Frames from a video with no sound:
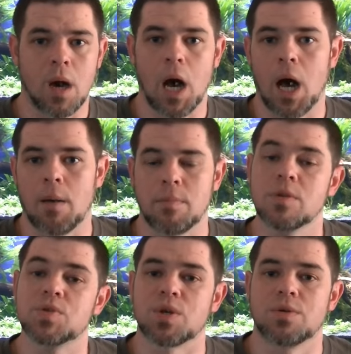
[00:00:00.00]

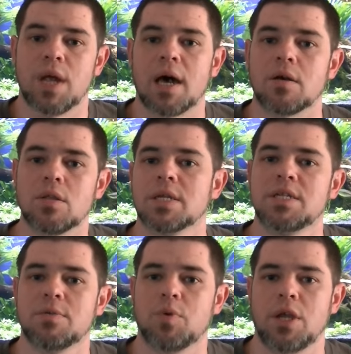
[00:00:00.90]
Um, so not only
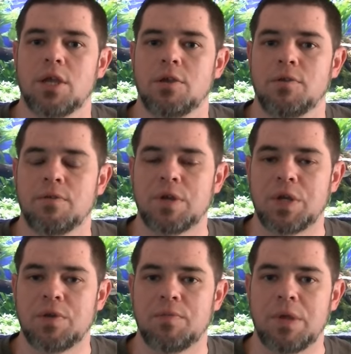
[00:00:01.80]
did we
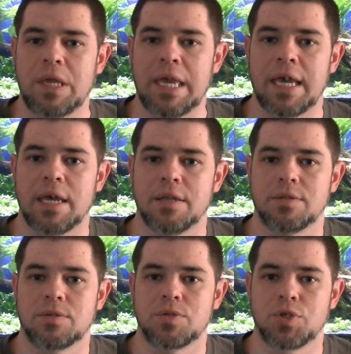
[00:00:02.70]
get
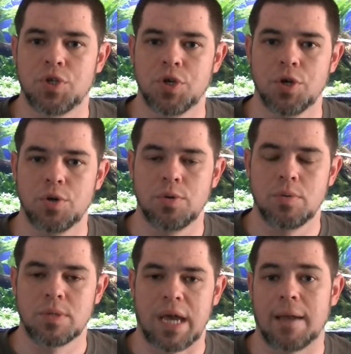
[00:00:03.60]
two
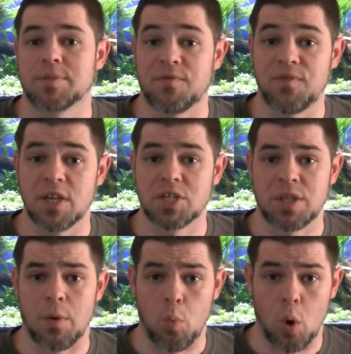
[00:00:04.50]
types of fish
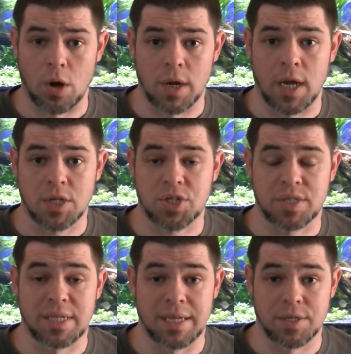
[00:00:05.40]
that were not
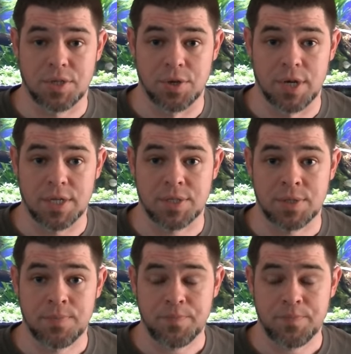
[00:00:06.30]
sent to us,